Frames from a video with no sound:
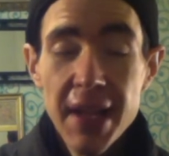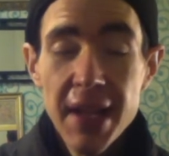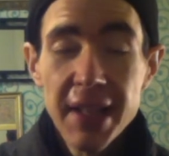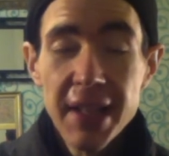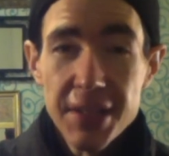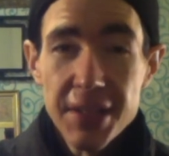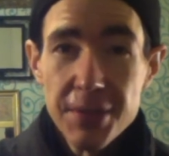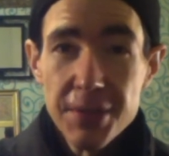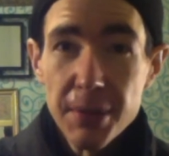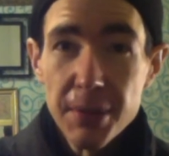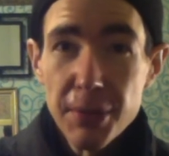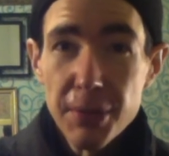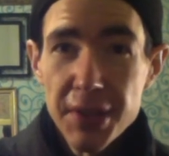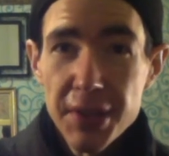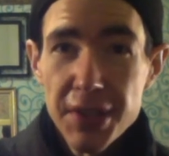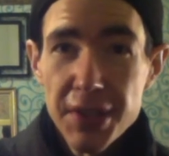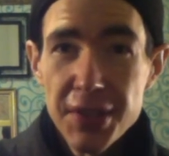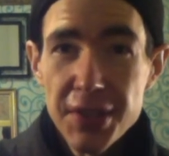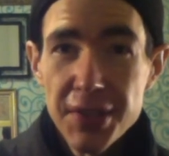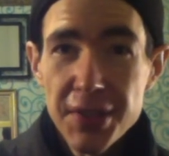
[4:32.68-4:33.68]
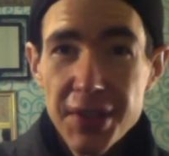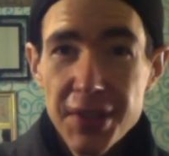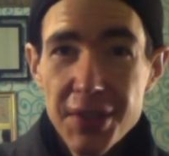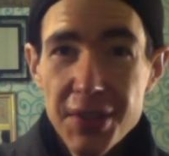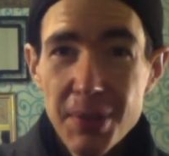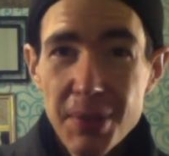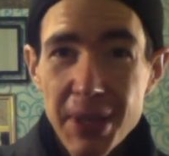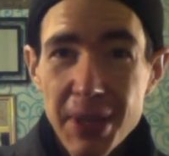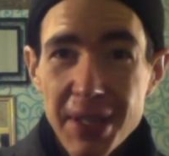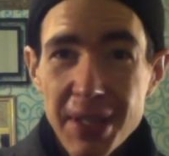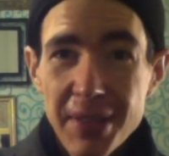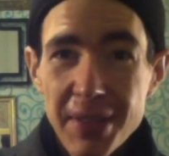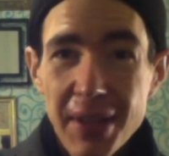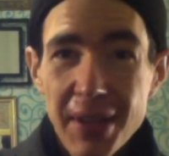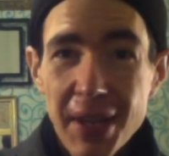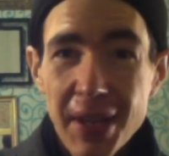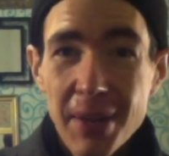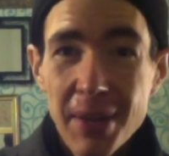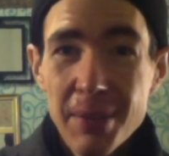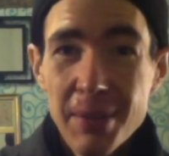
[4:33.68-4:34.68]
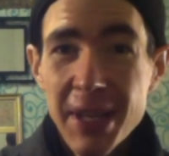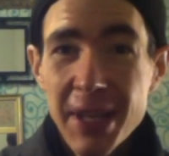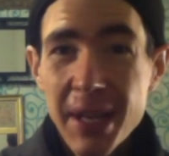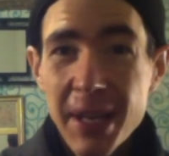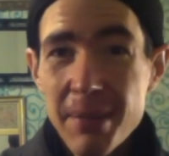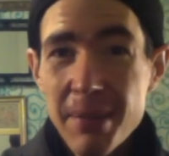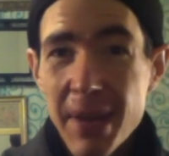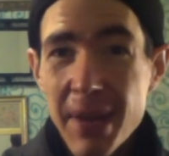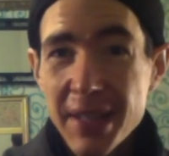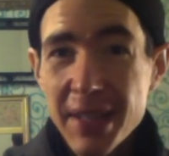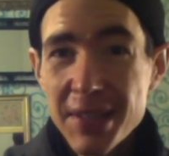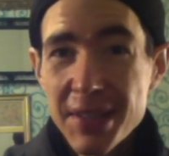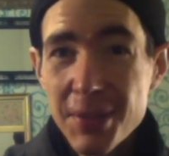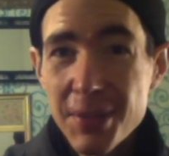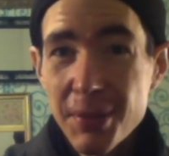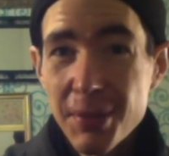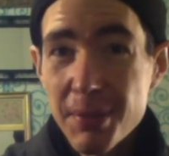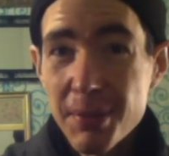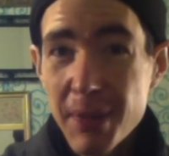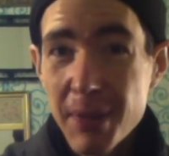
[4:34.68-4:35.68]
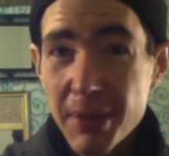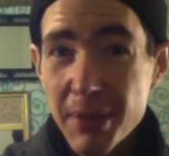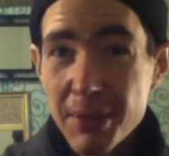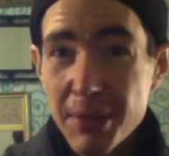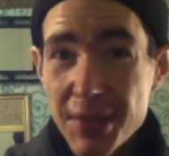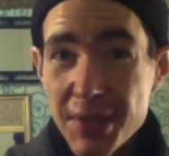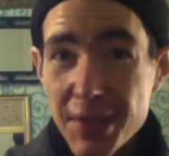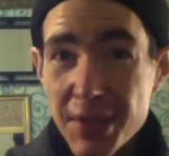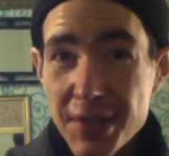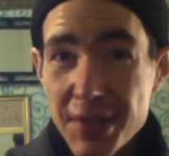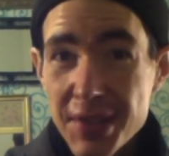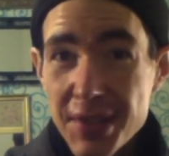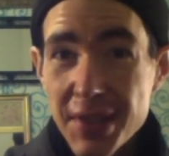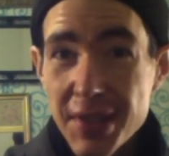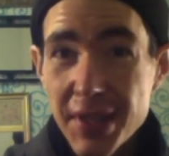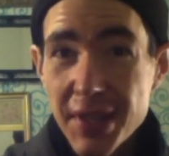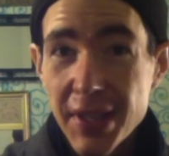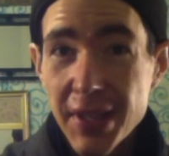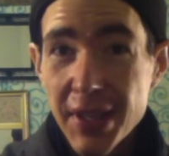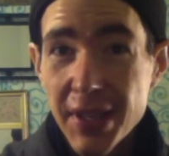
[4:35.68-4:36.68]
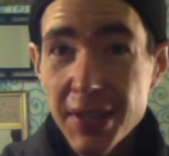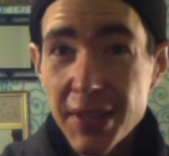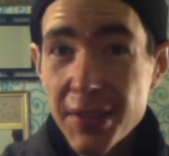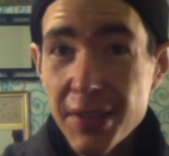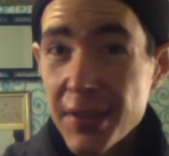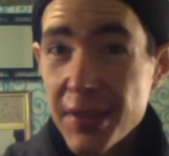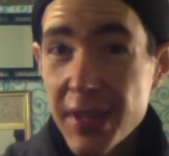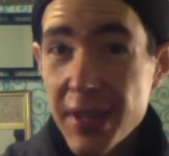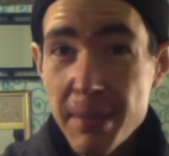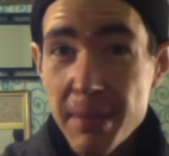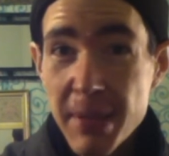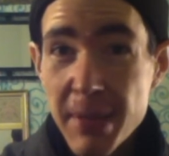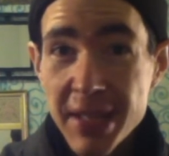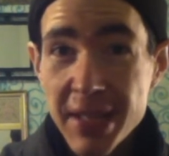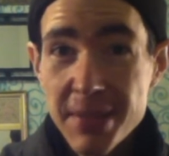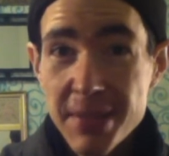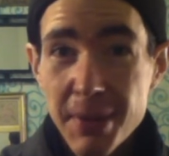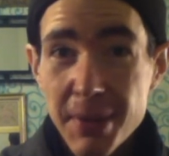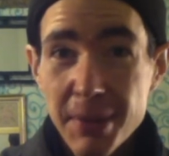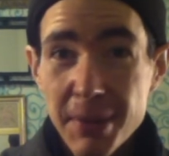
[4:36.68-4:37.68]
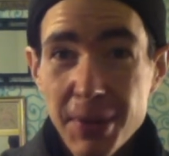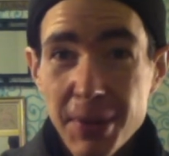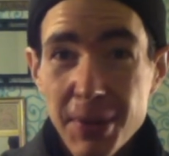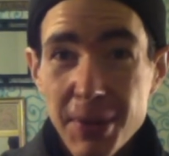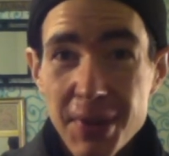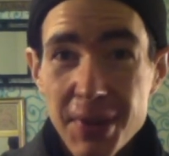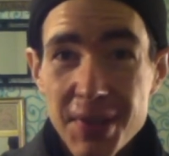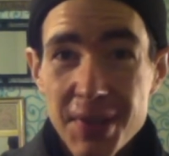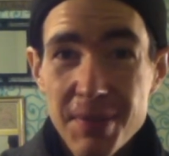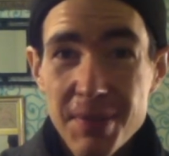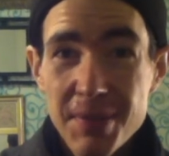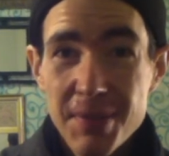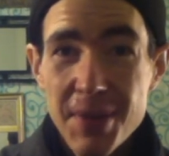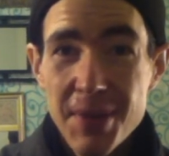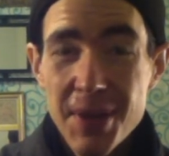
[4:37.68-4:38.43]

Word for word: That's what I'm going to do this week. I'll be getting back to you with my results. Uh, you get back to me with yours.